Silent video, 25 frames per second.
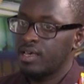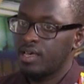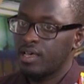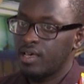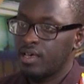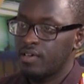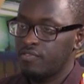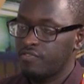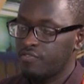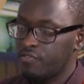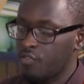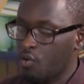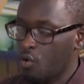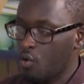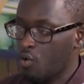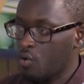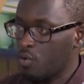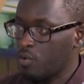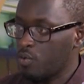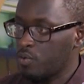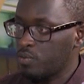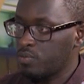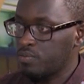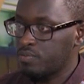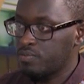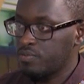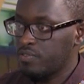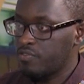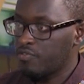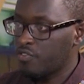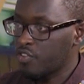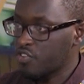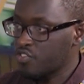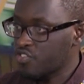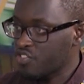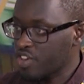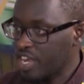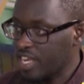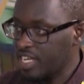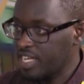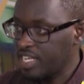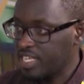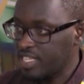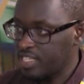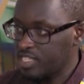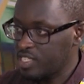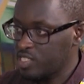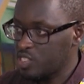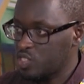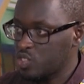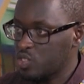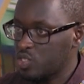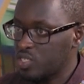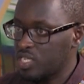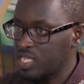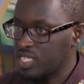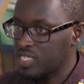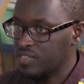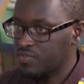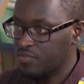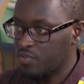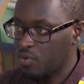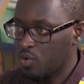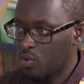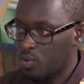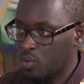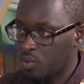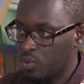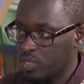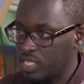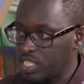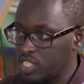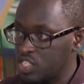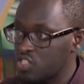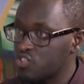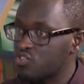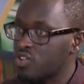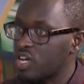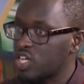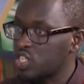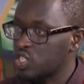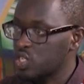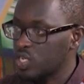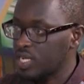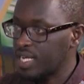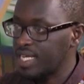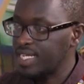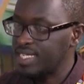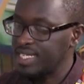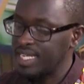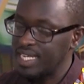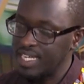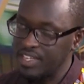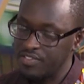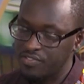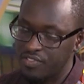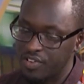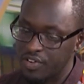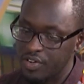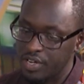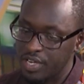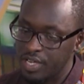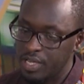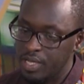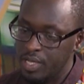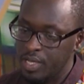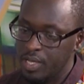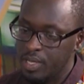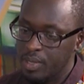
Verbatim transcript: uh, for for training these students for instruction and delivery,